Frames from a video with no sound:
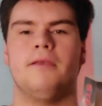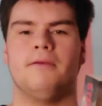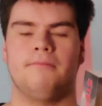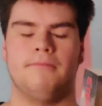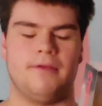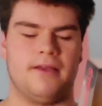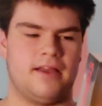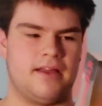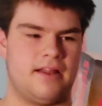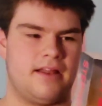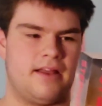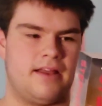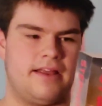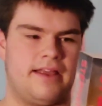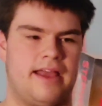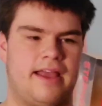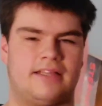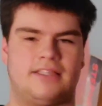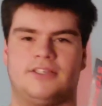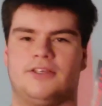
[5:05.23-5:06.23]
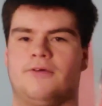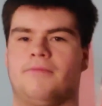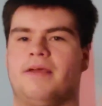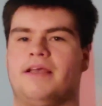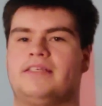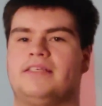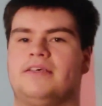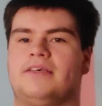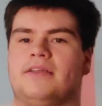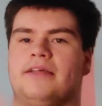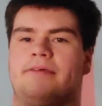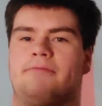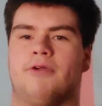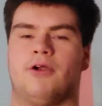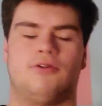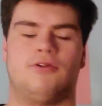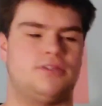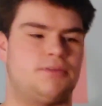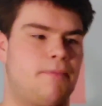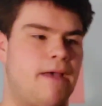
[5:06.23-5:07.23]
But, yeah, so basically
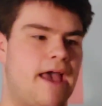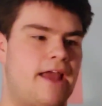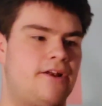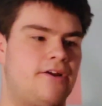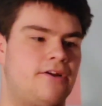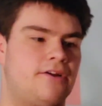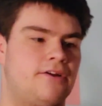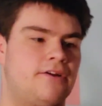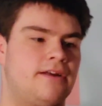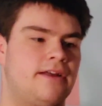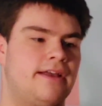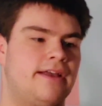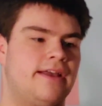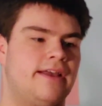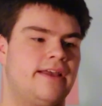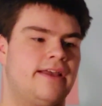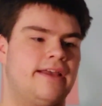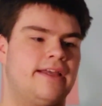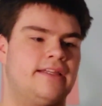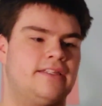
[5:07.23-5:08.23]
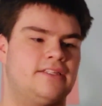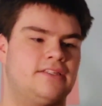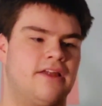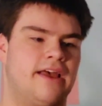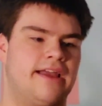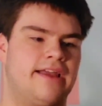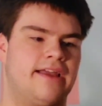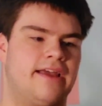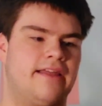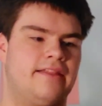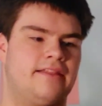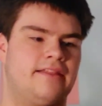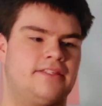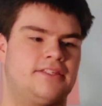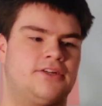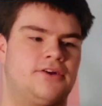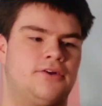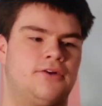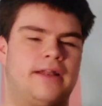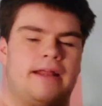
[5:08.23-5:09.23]
Rose Madder is like this
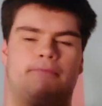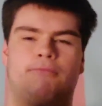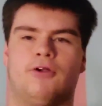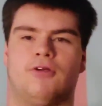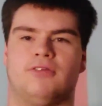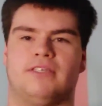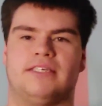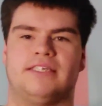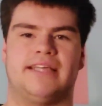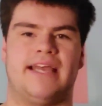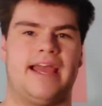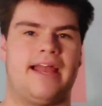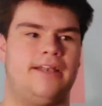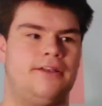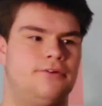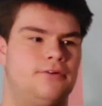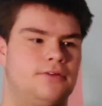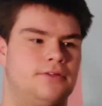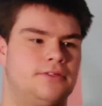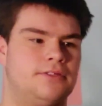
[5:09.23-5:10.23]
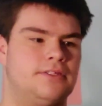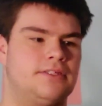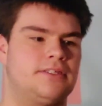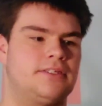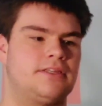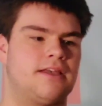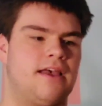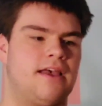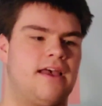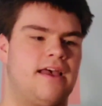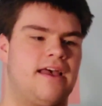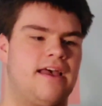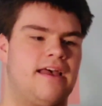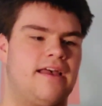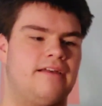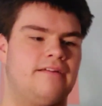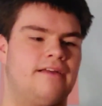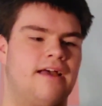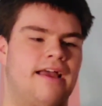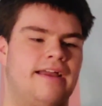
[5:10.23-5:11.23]
girl named Rosie Daniels.
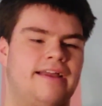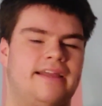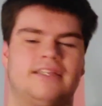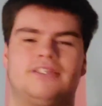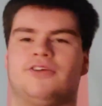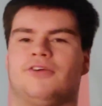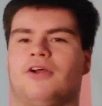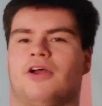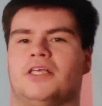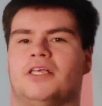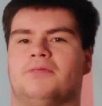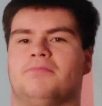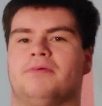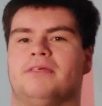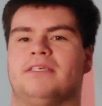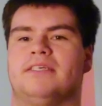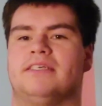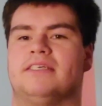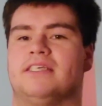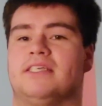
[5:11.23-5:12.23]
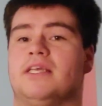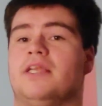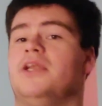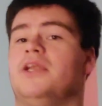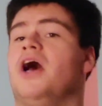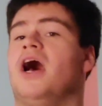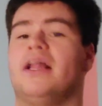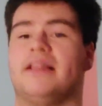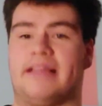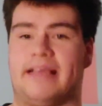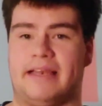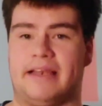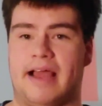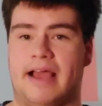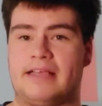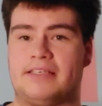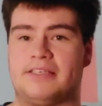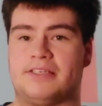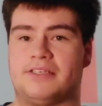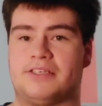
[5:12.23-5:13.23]
I guess her husband is not the
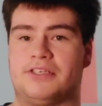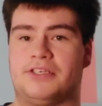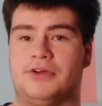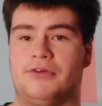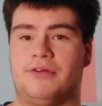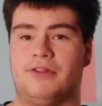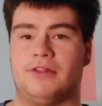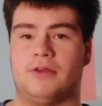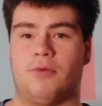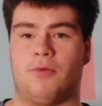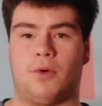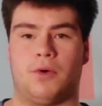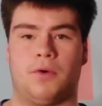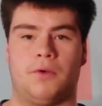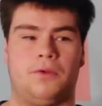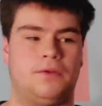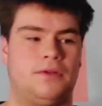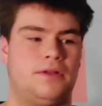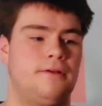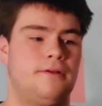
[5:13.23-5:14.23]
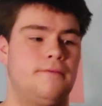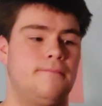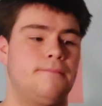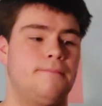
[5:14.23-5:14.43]
nicest dude in the world.